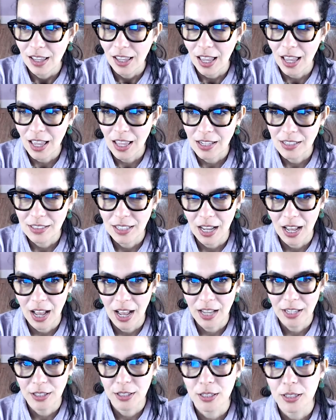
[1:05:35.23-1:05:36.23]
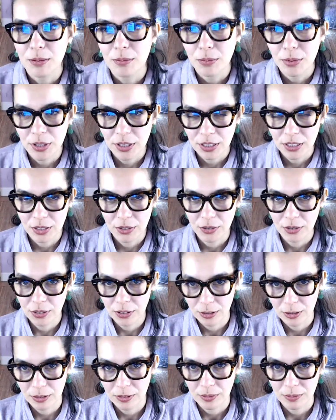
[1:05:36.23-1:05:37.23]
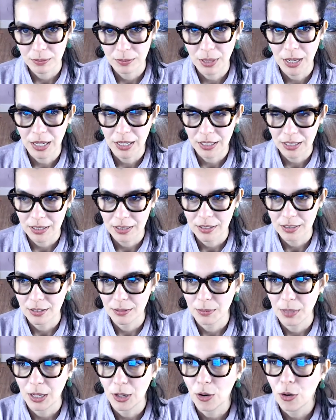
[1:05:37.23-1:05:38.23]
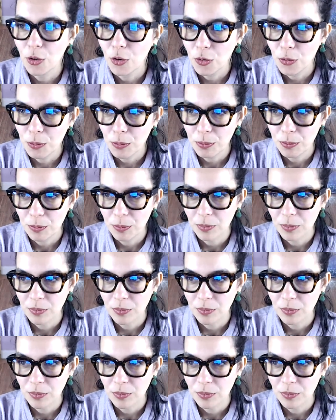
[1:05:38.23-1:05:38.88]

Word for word: And I couldn't bring the grill back into my home